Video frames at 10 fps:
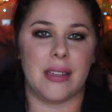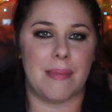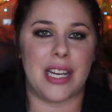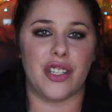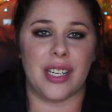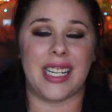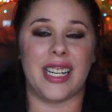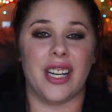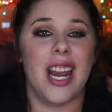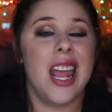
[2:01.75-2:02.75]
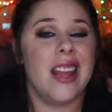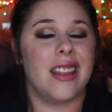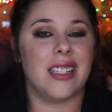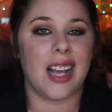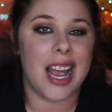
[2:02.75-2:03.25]
dimension here.
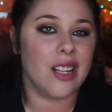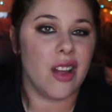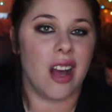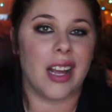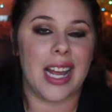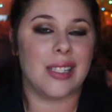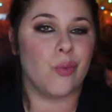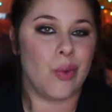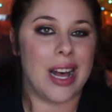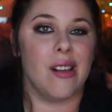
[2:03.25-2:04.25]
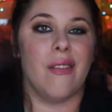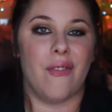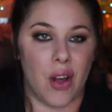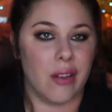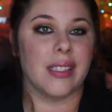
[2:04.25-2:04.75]
The dialogue as well
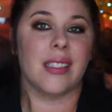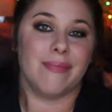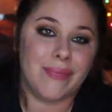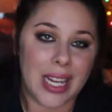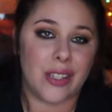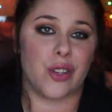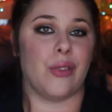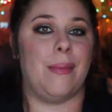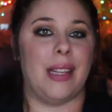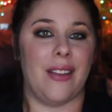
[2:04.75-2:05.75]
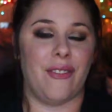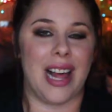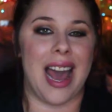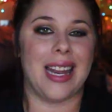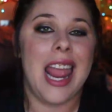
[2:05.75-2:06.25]
falls extremely
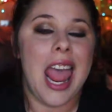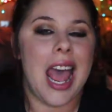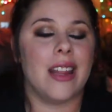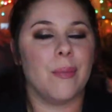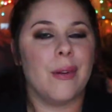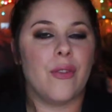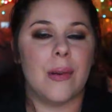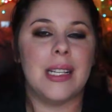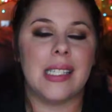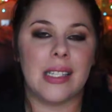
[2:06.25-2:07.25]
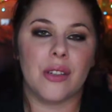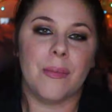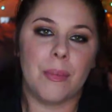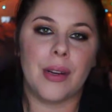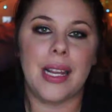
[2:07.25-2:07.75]
flat, and the performances are
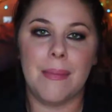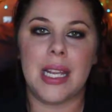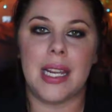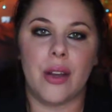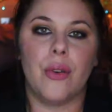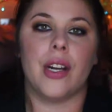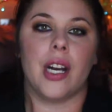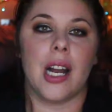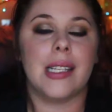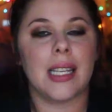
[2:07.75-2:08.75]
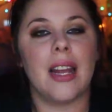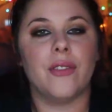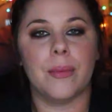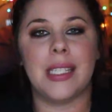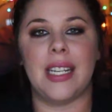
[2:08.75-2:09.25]
pretty mediocre aside
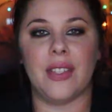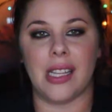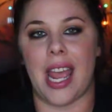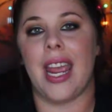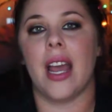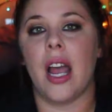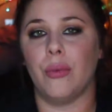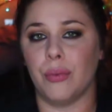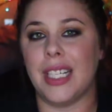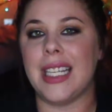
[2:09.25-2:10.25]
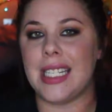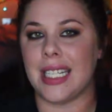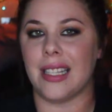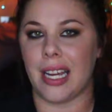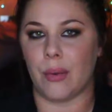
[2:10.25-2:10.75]
from Stephen Lang. I really
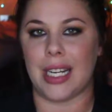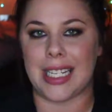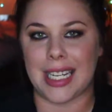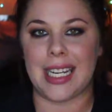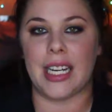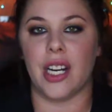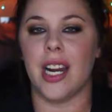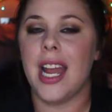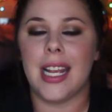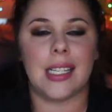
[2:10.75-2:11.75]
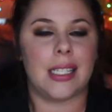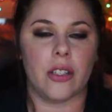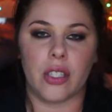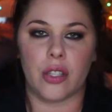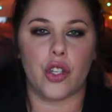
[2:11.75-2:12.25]
did like what he did here. He
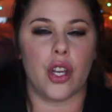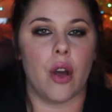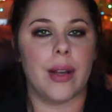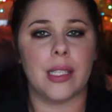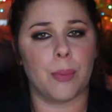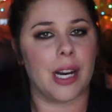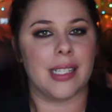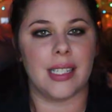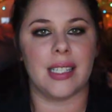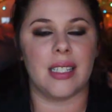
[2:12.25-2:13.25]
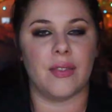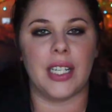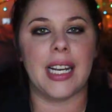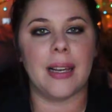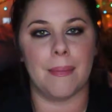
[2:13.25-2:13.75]
steals the show. His presence is
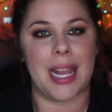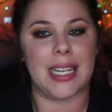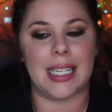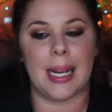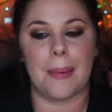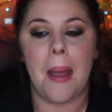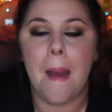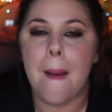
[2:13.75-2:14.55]
very commanding.